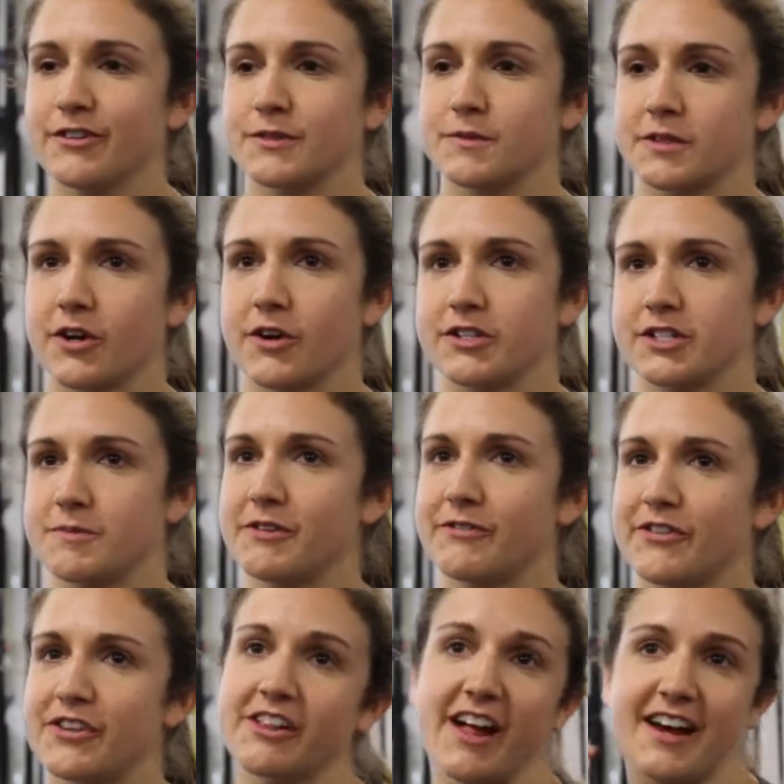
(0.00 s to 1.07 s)
who's been coaching me
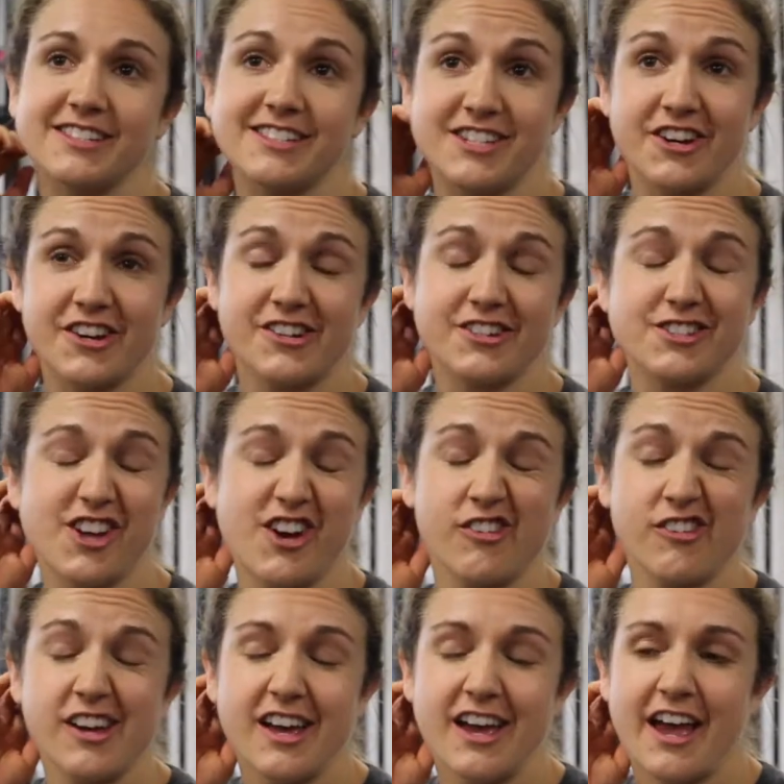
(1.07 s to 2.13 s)
for the last year or so,